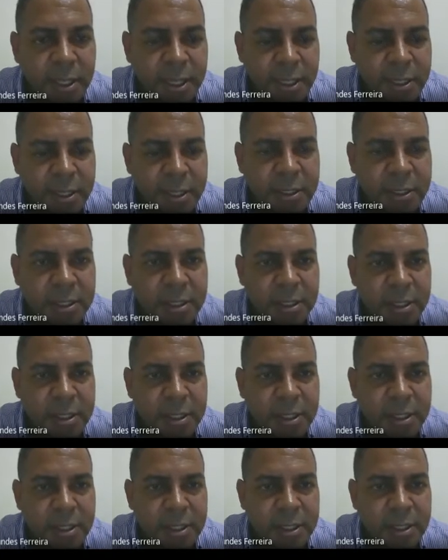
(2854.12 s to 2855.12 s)
C
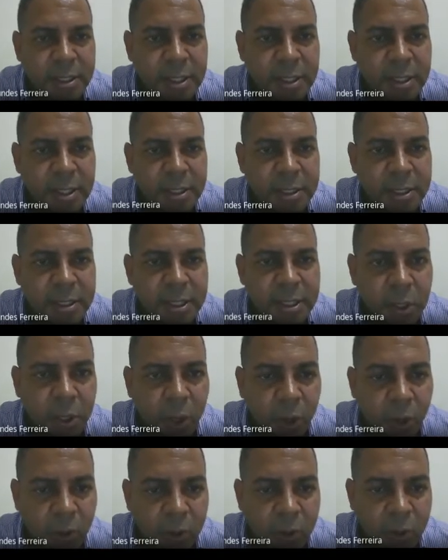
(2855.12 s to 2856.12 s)
is
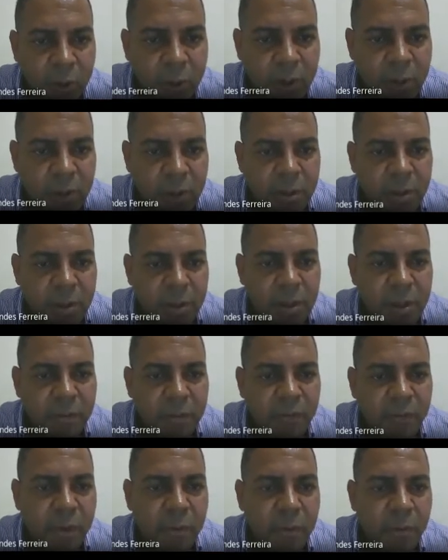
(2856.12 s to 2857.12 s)
zero
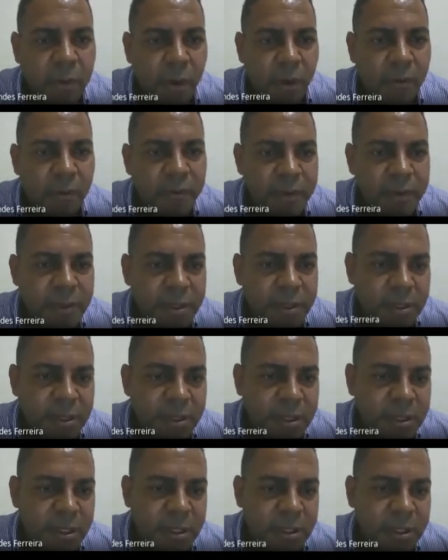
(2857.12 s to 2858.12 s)
for both
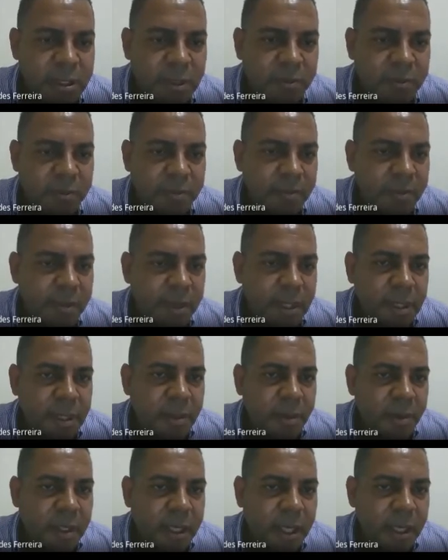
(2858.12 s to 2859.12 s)
system.
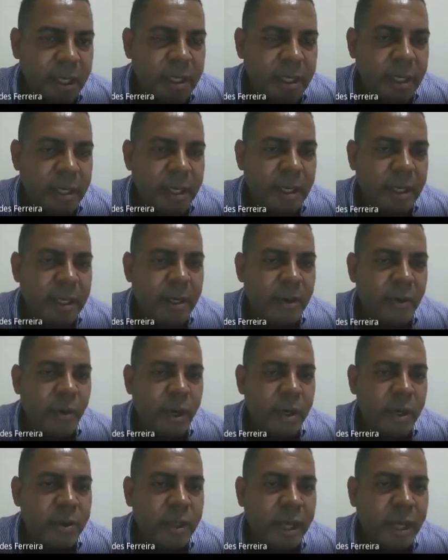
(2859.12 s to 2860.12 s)
Okay,
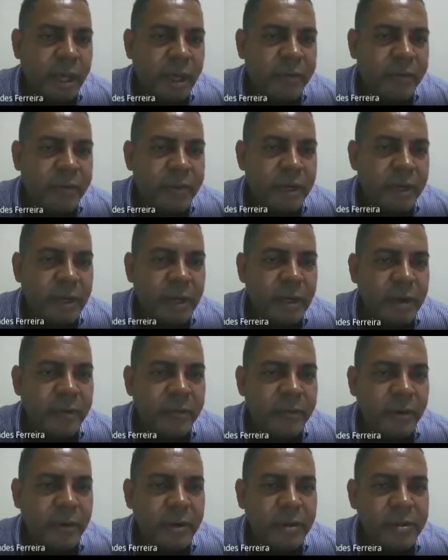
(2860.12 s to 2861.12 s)
what we
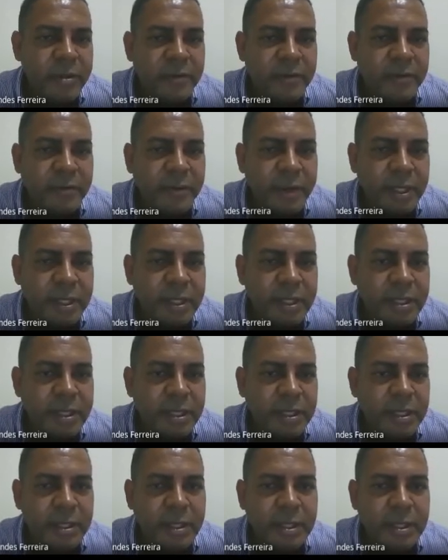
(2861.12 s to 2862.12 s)
have for different
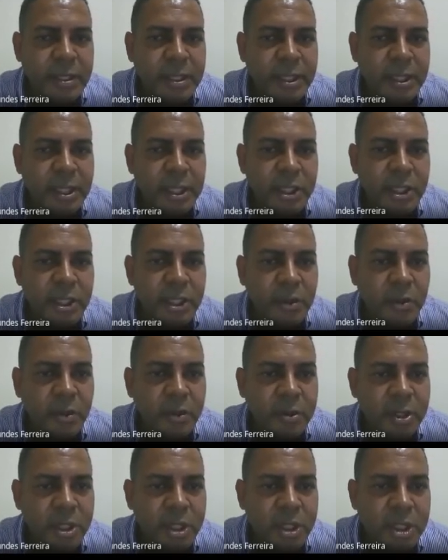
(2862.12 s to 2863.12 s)
initial
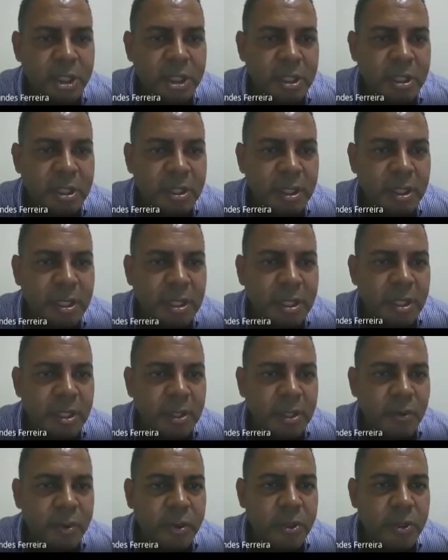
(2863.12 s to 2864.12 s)
condition,
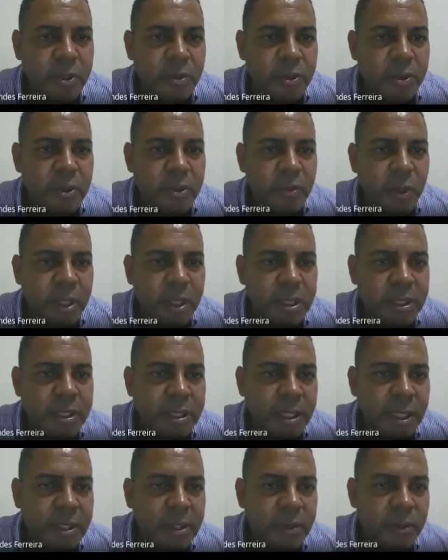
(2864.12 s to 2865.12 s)
we choose
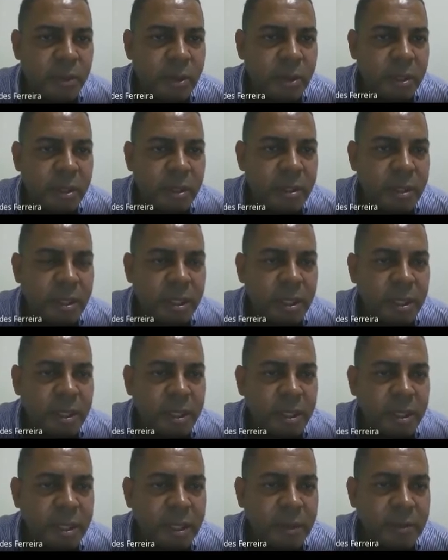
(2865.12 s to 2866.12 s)
one that were
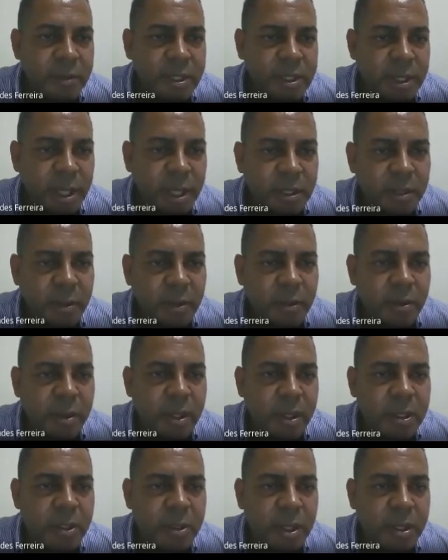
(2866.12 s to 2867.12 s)
limit cycle,
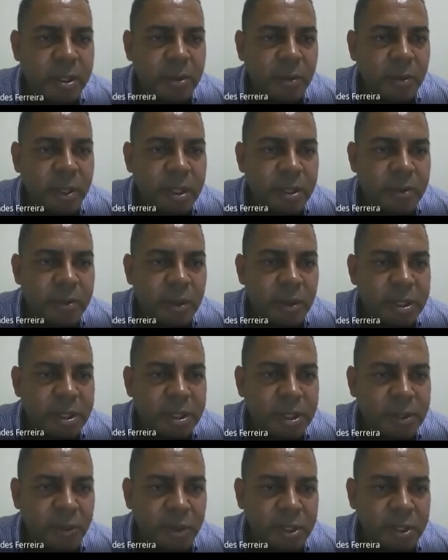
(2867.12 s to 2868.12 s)
and the other one was
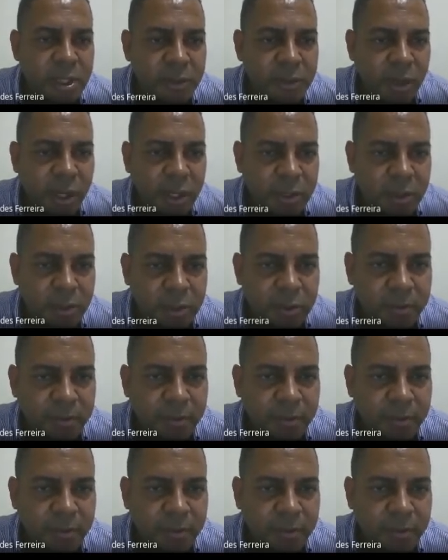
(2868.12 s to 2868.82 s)
a strange attractor.